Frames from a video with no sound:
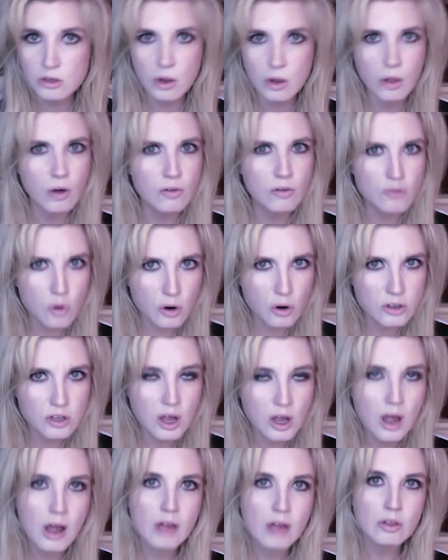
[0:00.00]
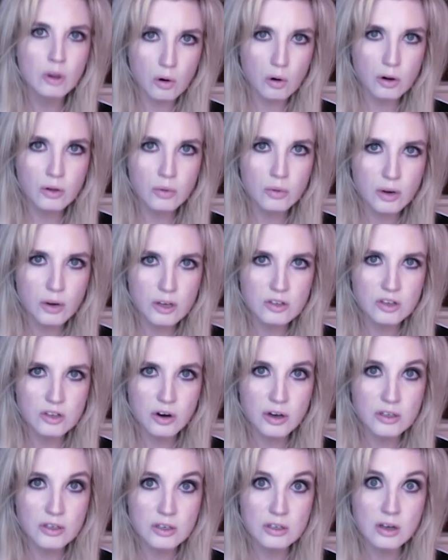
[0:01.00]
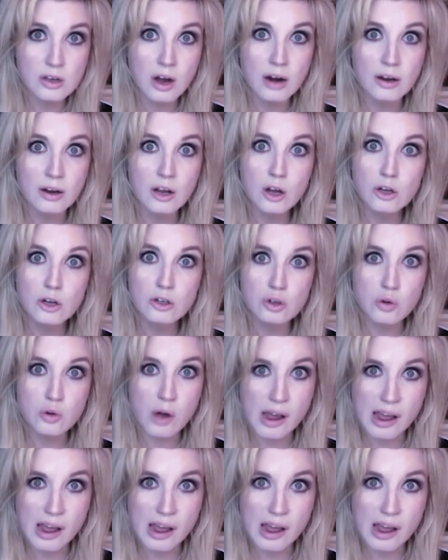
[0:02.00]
although, of course, the Lord of the Rings series has gone to